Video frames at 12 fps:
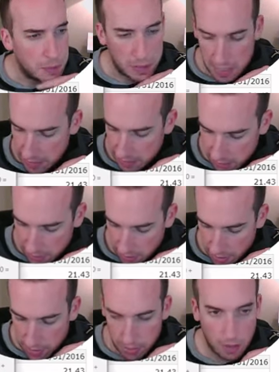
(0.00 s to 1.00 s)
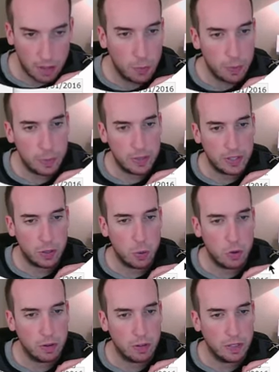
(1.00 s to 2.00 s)
Plus, oh, we want the
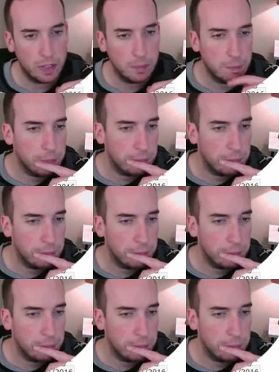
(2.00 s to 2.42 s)
quarterly.